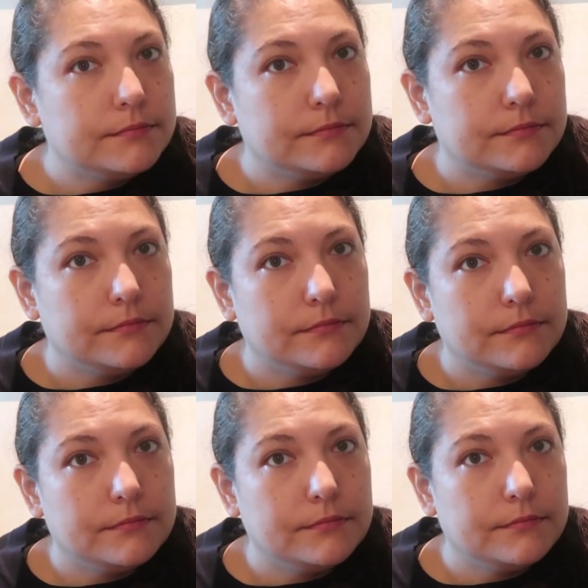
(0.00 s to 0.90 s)

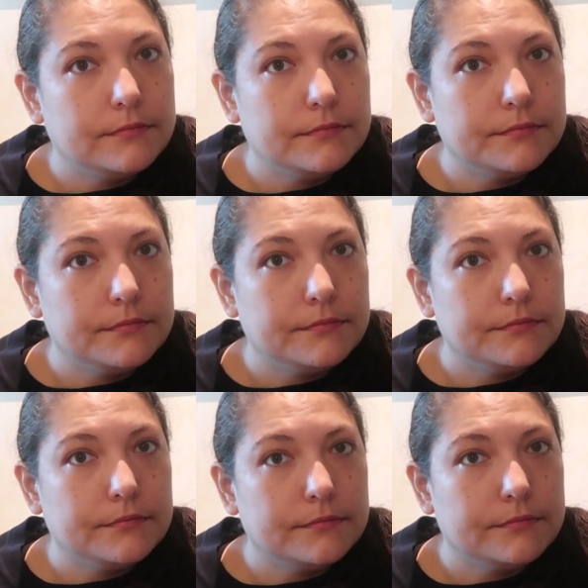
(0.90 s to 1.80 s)

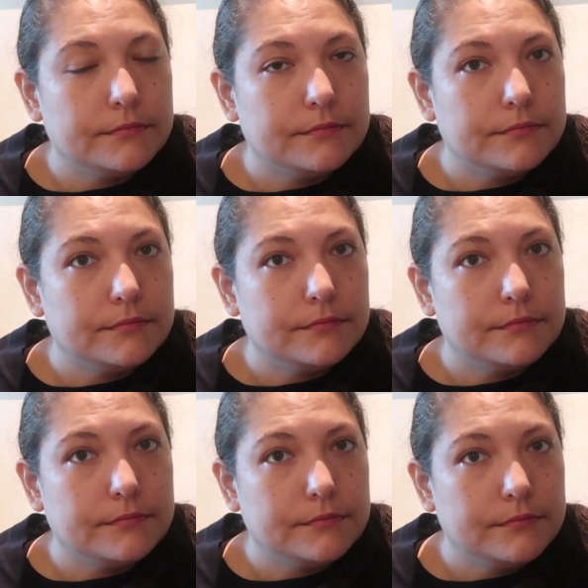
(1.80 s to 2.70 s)

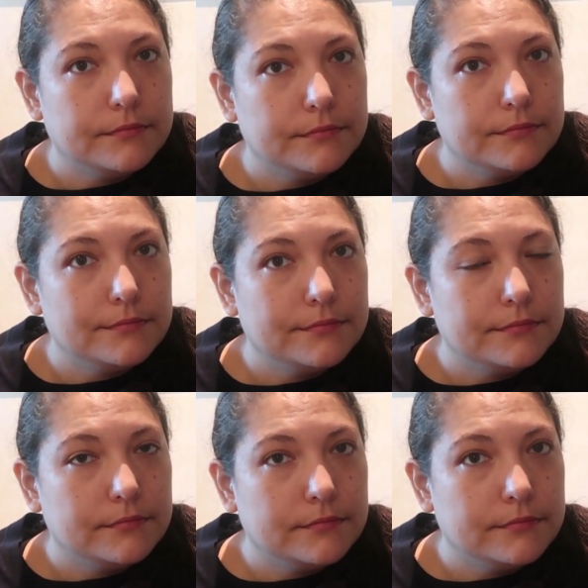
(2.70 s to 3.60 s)

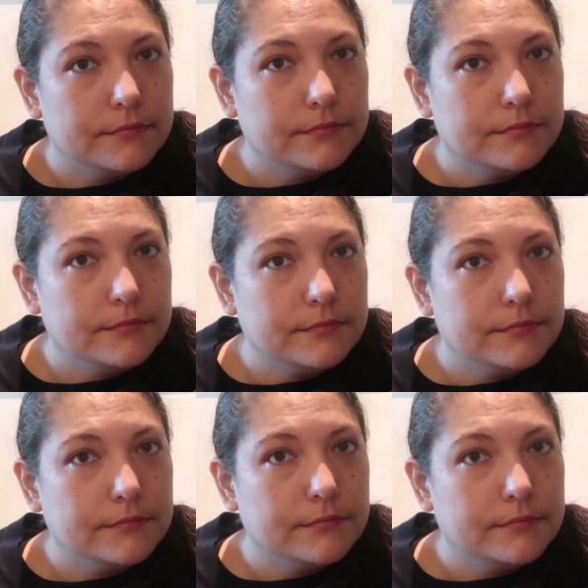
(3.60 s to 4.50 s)
The person shown says nothing.